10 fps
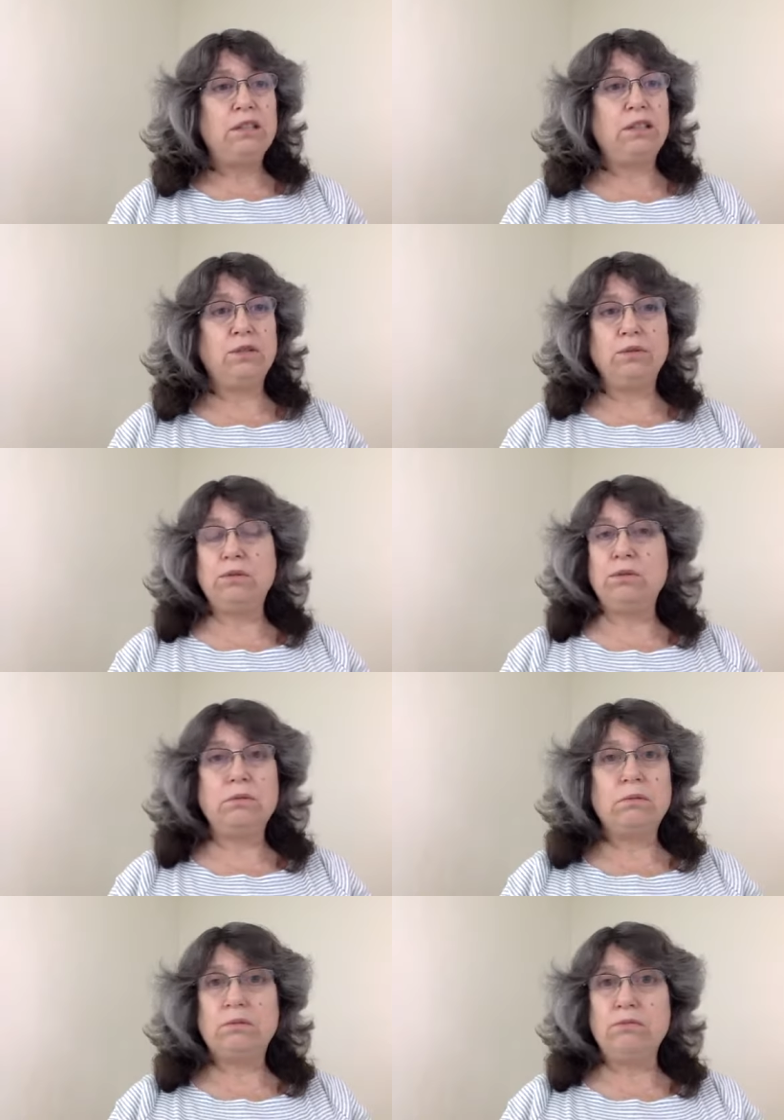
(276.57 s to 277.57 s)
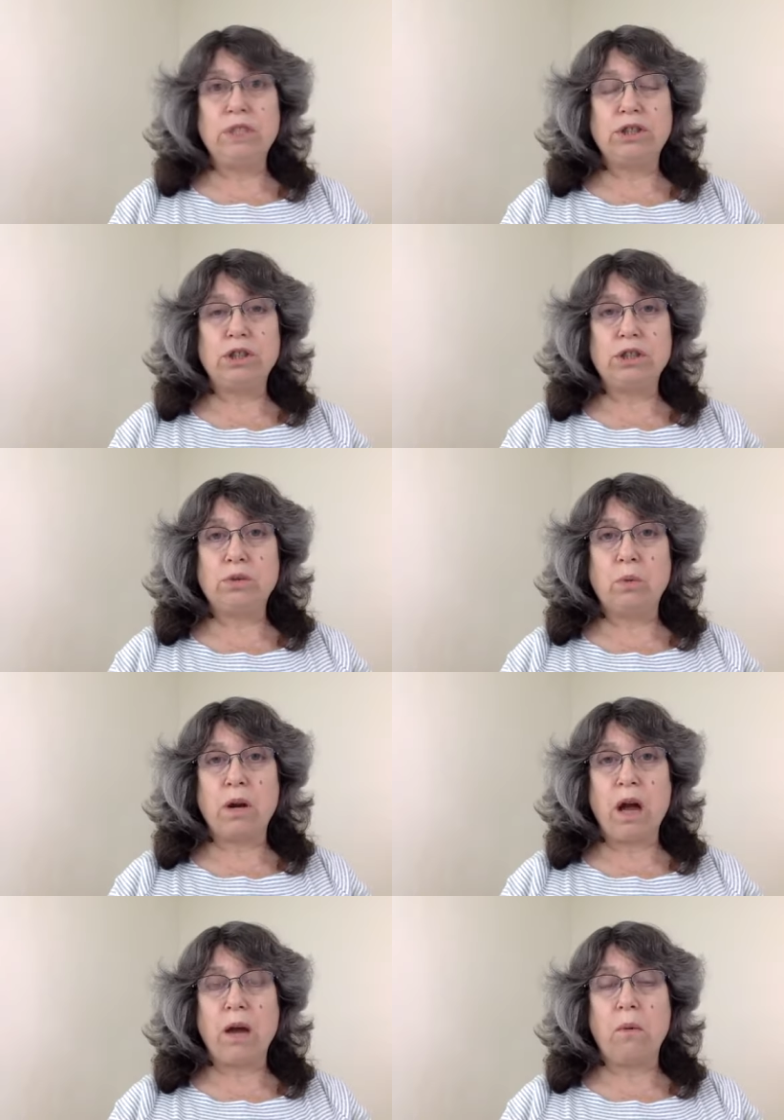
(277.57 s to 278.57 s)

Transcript: to research what I